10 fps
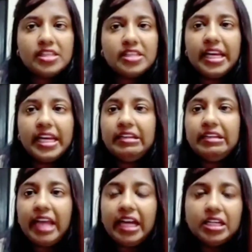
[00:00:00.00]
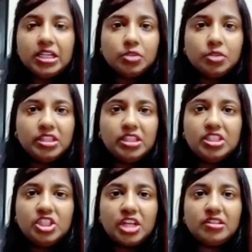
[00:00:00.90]
they're entangled with
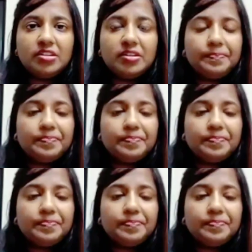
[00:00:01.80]
each other